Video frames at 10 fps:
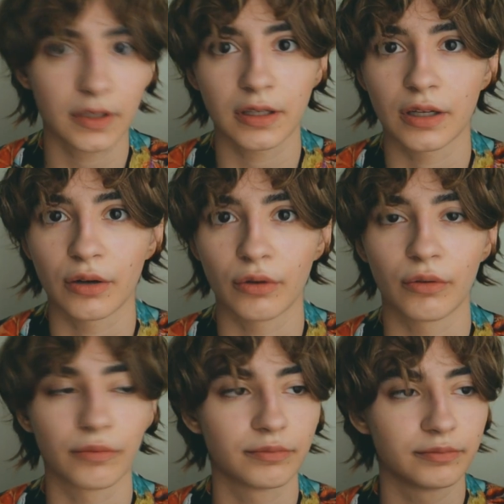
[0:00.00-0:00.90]
you
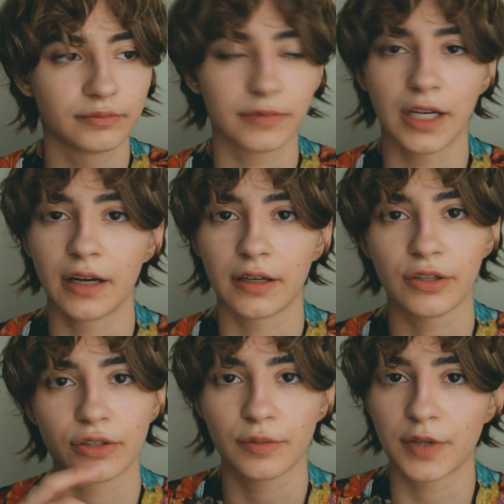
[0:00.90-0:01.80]
know, her
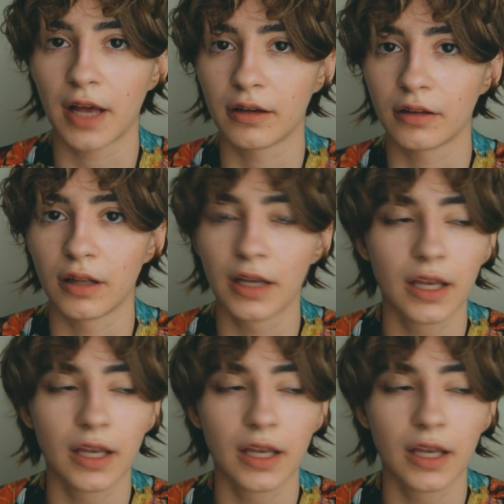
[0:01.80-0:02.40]
YouTube channel